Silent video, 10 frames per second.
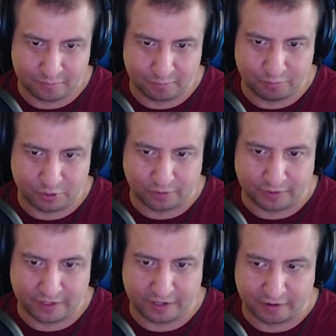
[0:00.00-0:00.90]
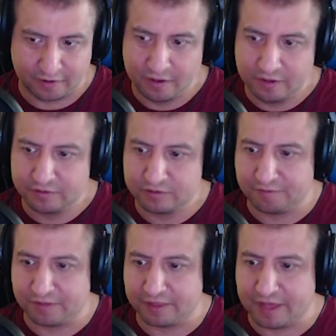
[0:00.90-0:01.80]
blurring here, stuff
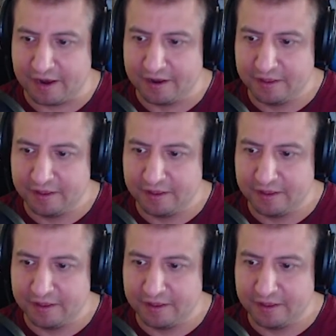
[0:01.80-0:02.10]
like that.